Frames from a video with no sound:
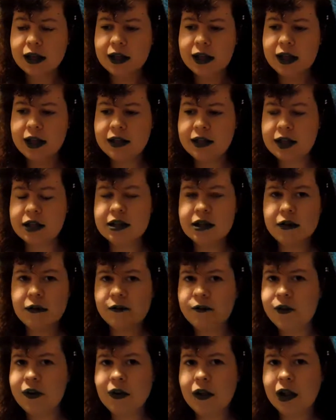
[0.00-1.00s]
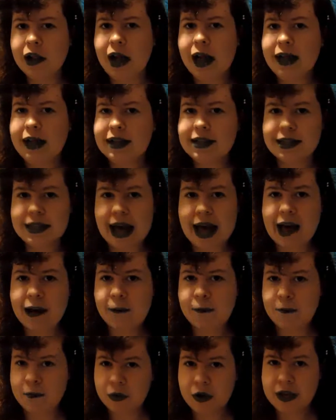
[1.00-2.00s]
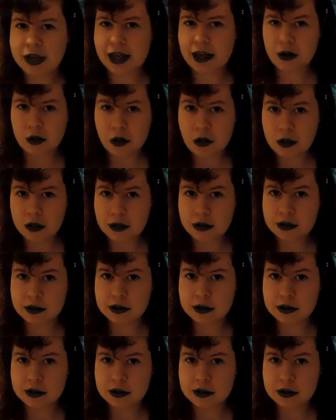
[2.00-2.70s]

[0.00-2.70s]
it doesn't feel like a sad book at all.